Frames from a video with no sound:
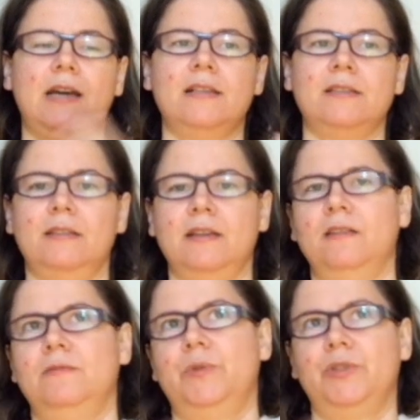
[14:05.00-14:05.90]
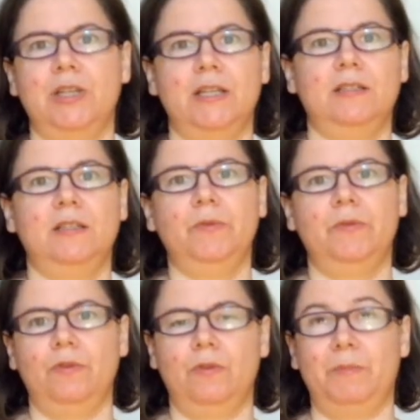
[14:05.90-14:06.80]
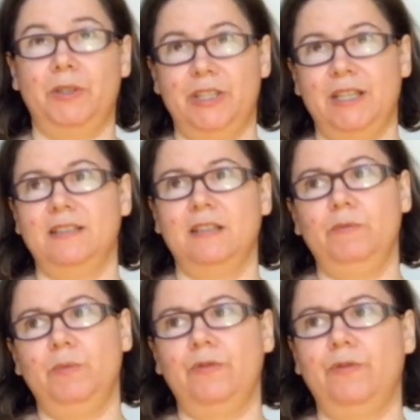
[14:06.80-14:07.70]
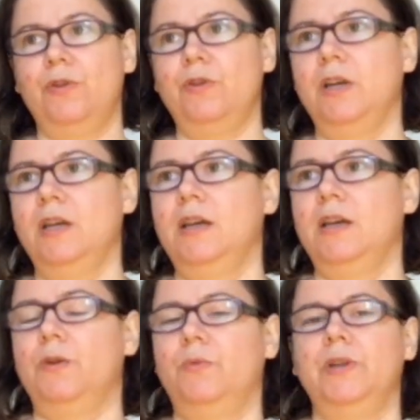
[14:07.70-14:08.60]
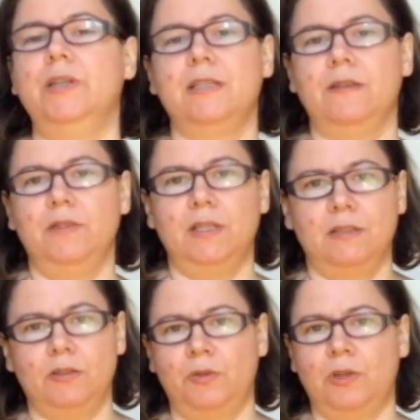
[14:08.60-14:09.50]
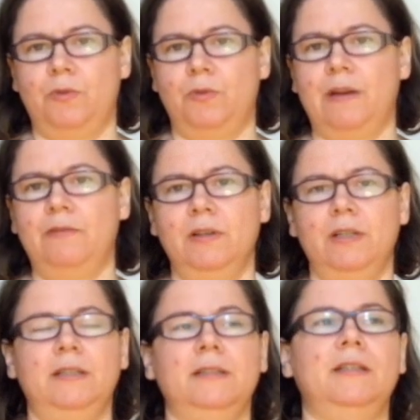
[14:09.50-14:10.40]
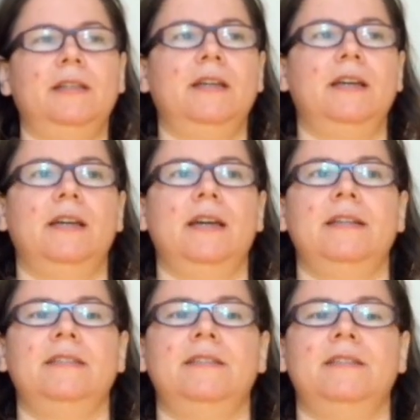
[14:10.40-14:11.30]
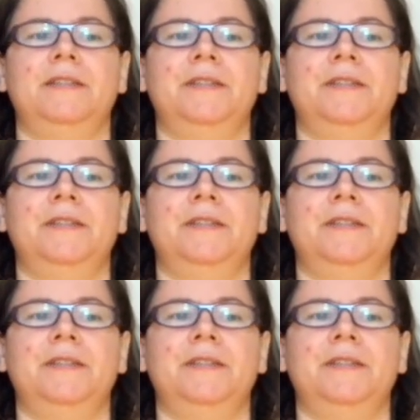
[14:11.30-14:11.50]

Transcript: us that had purchased it before, we received it on our Ravelry, and